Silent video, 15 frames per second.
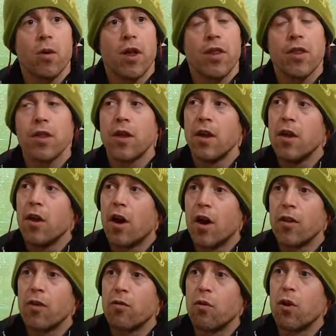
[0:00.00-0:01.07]
with
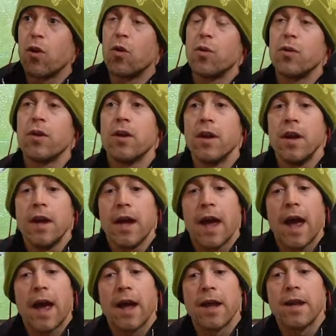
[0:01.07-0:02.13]
on the road,
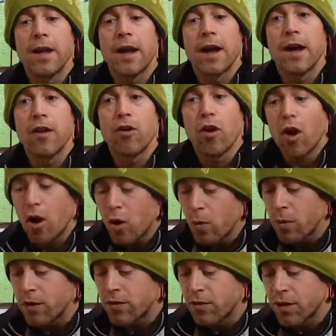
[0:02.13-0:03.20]
and you're
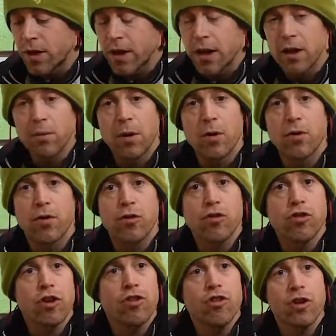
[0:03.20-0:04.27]
always thinking about
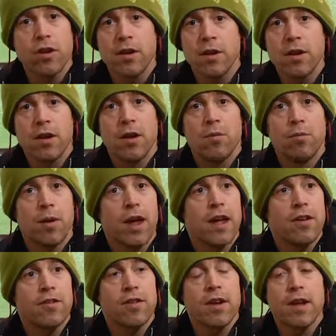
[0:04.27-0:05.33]
nutrition,
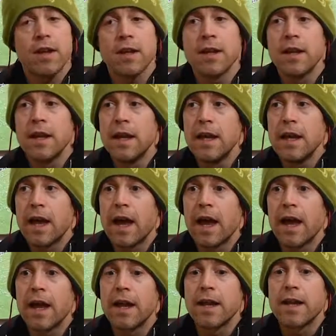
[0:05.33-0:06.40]
pacing,
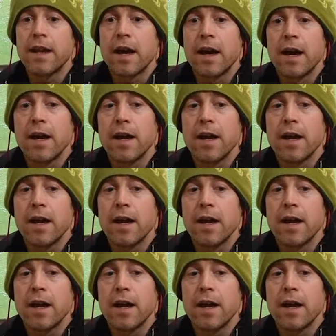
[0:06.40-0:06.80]
and